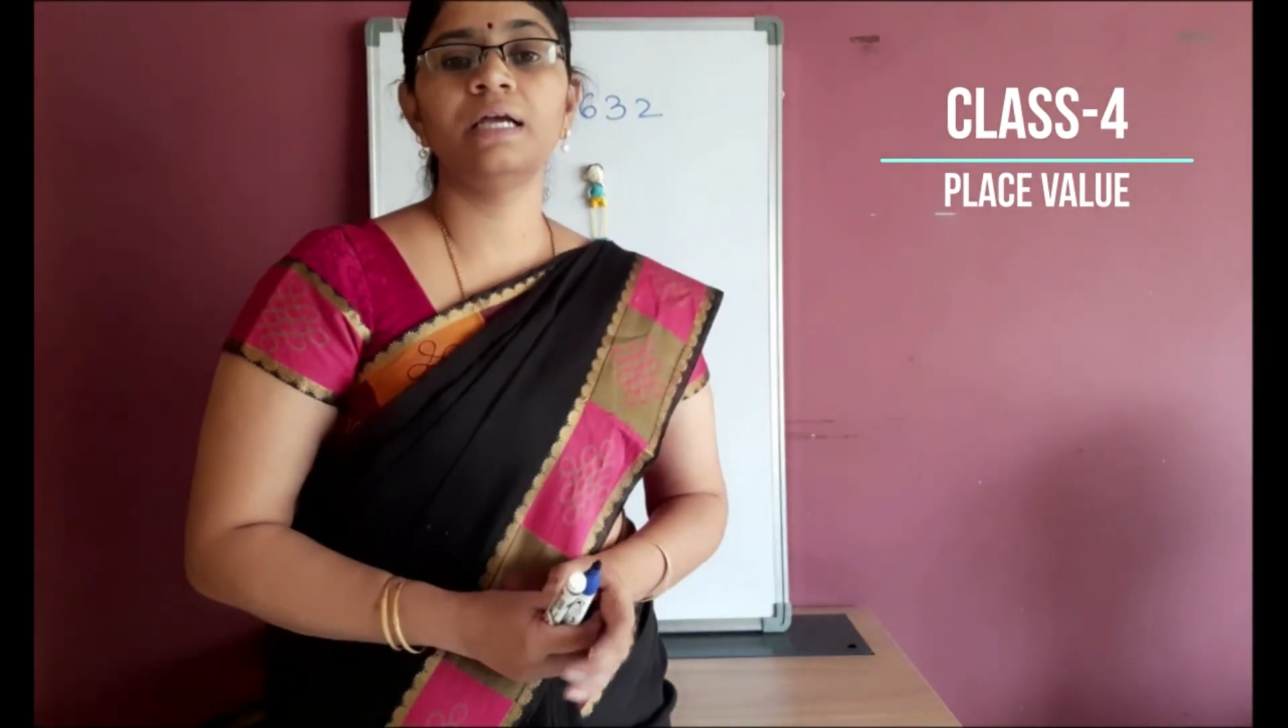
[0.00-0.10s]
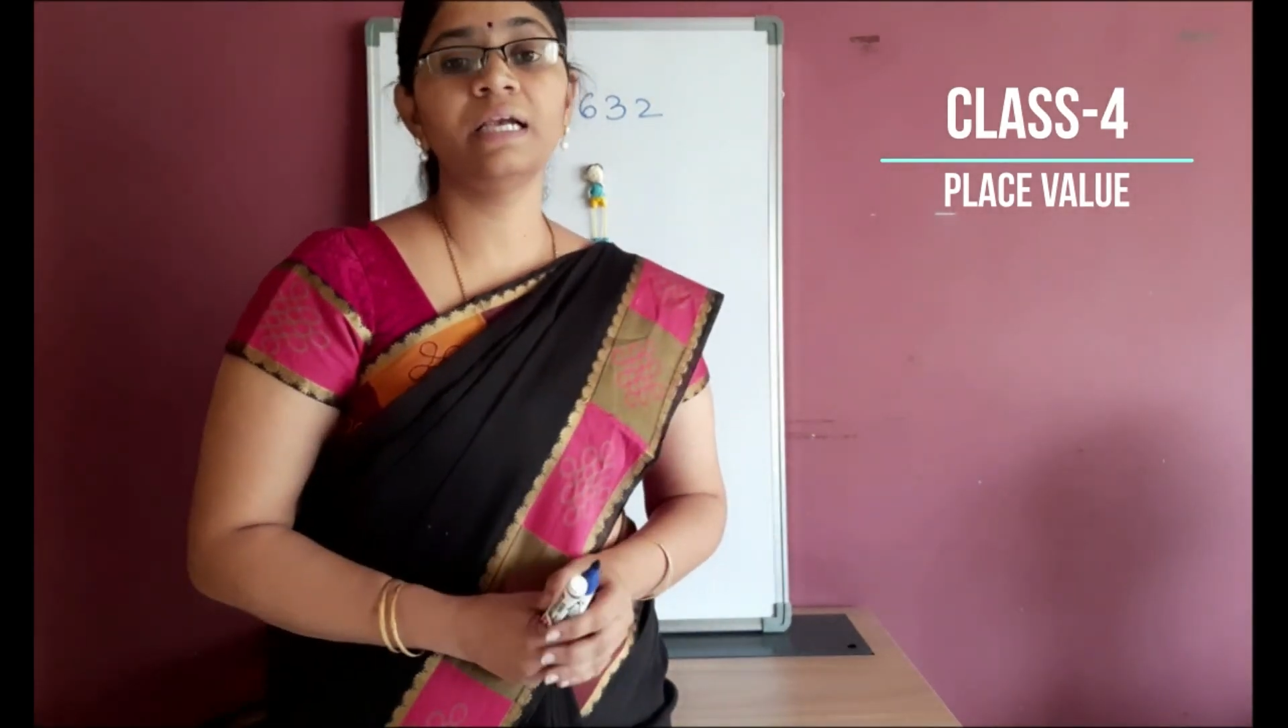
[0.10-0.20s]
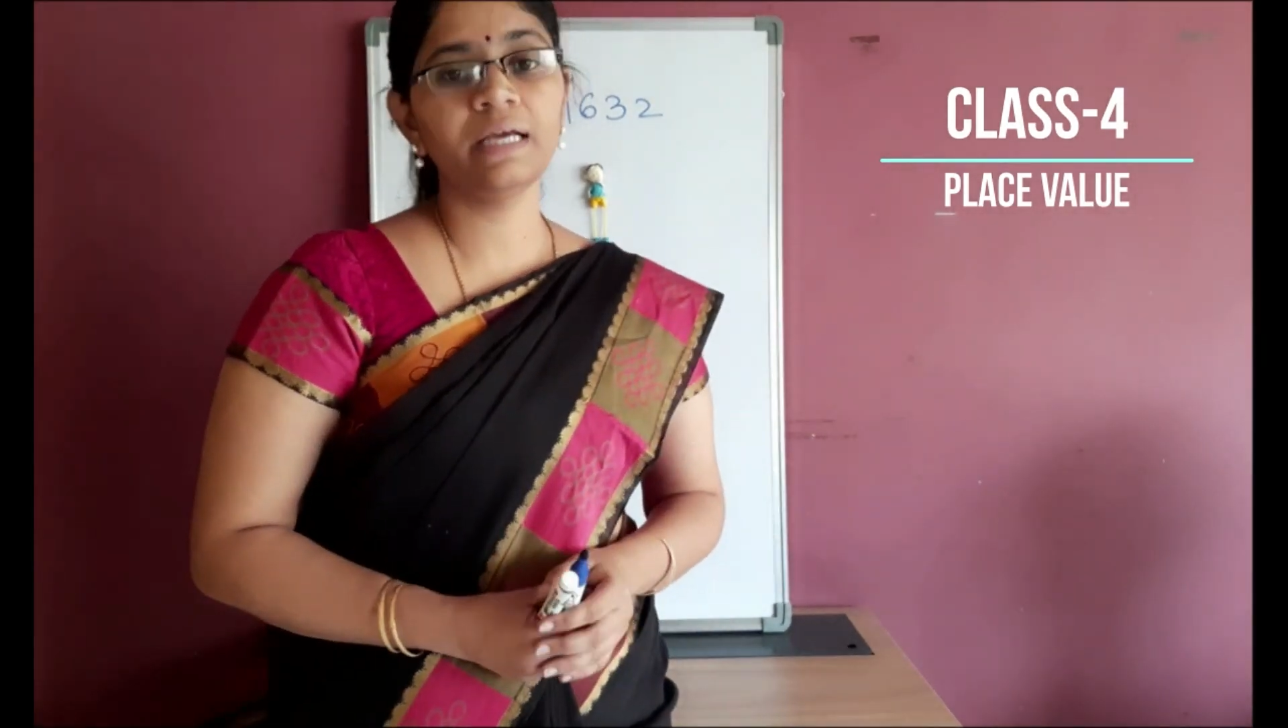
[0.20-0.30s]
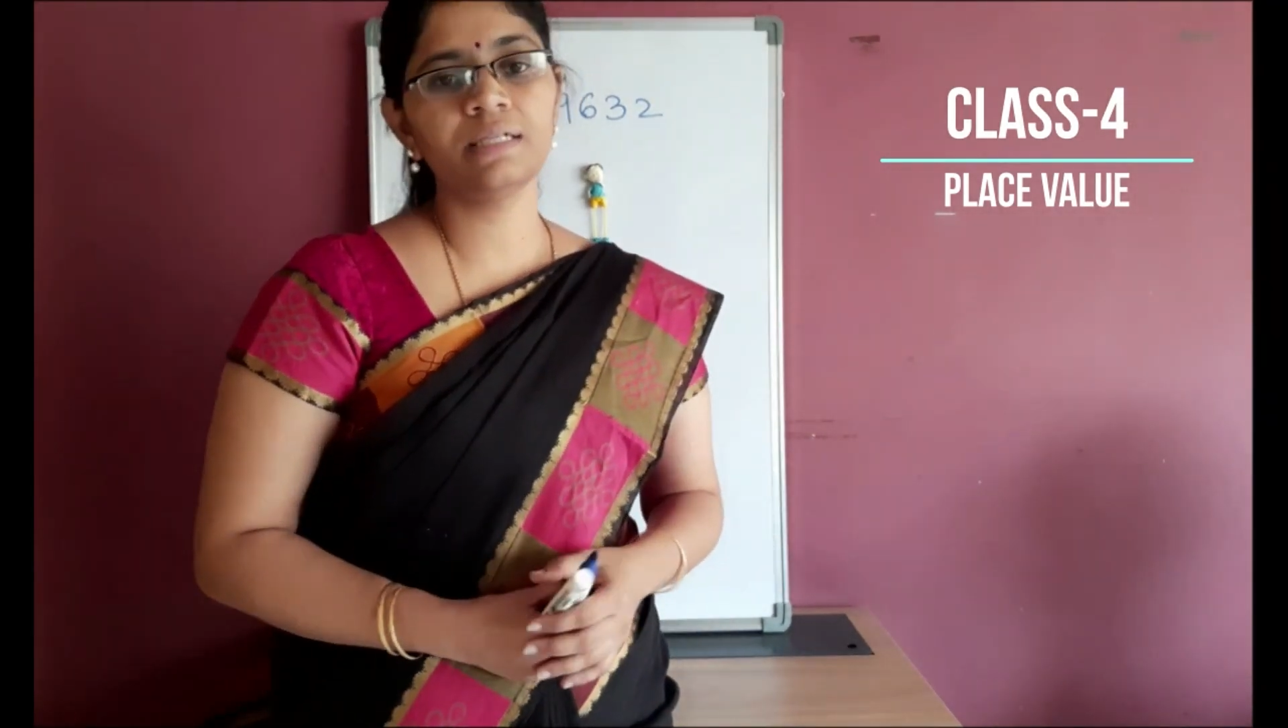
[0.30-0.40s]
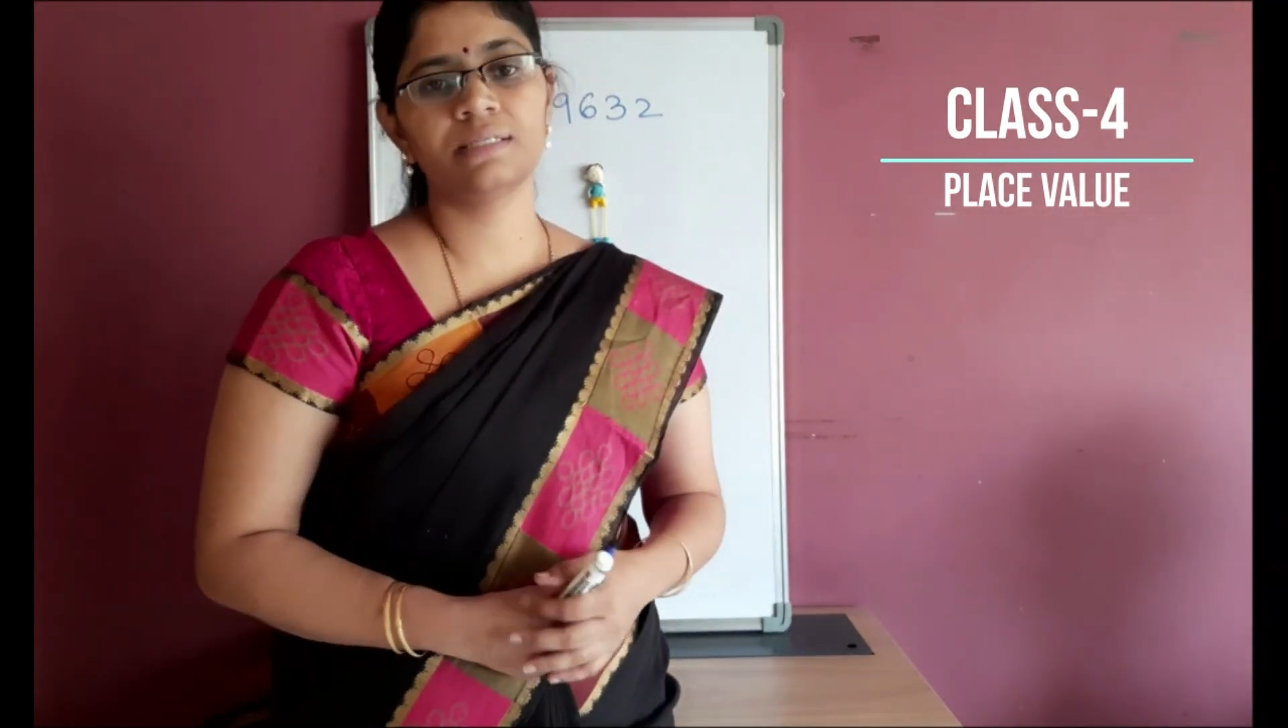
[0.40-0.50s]

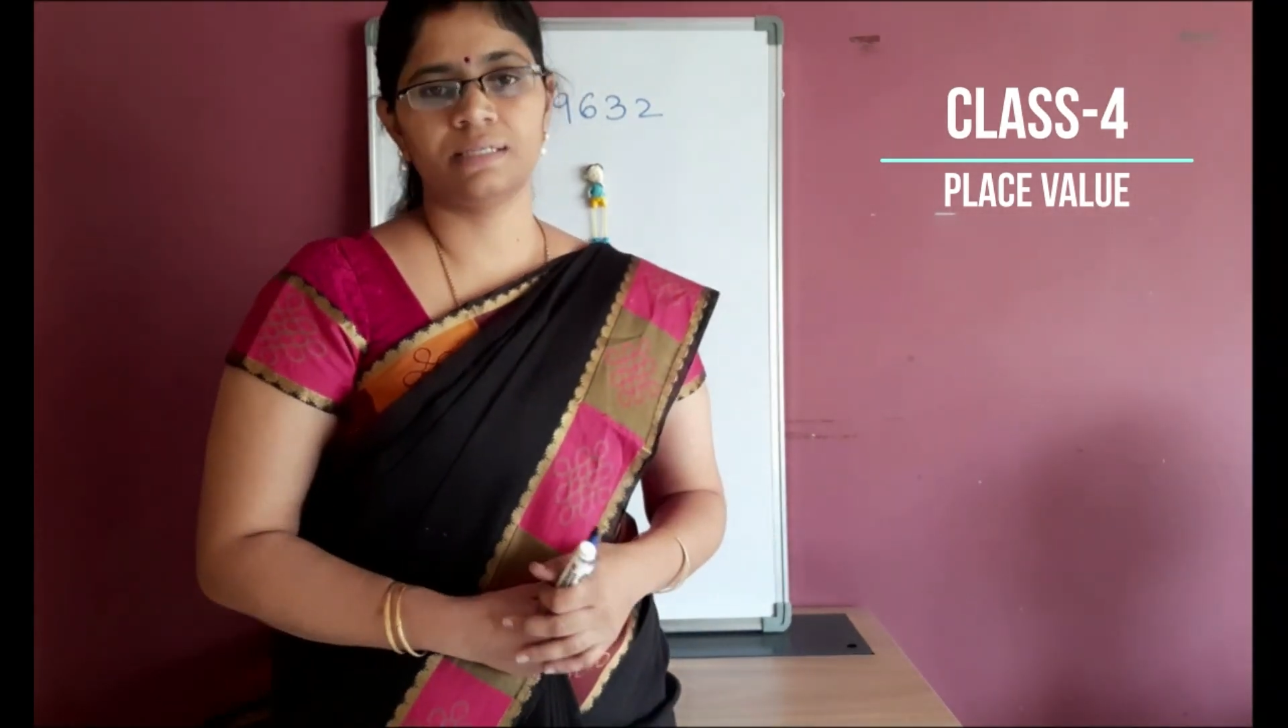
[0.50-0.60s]
Indian